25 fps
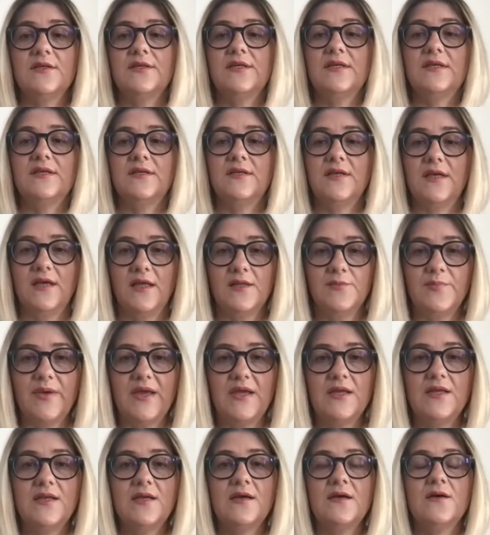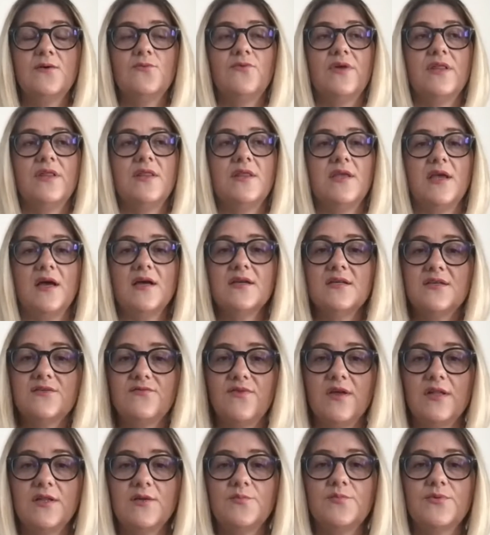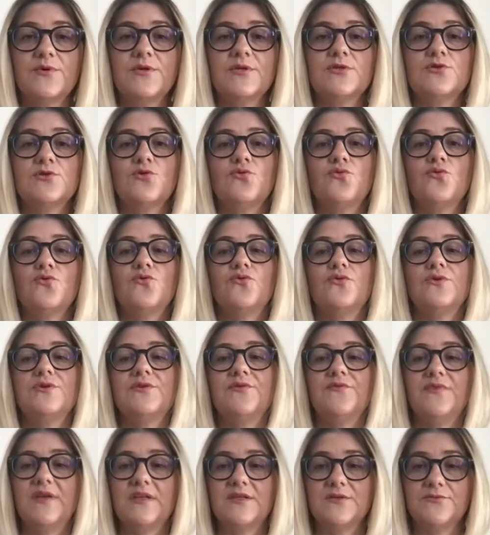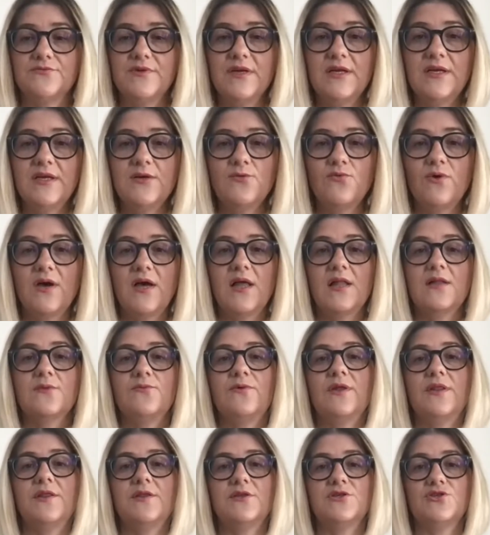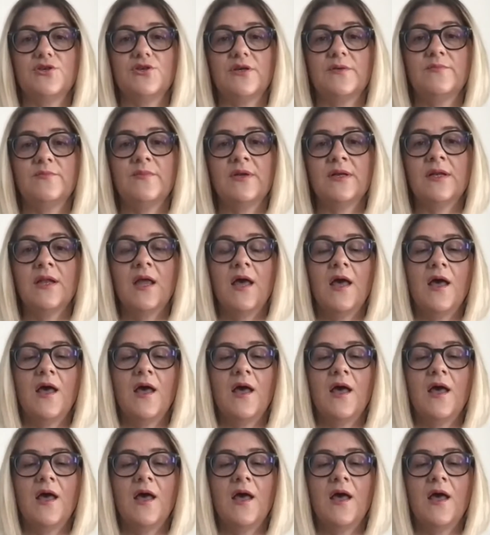in Albania with young developers who could fit really well with a German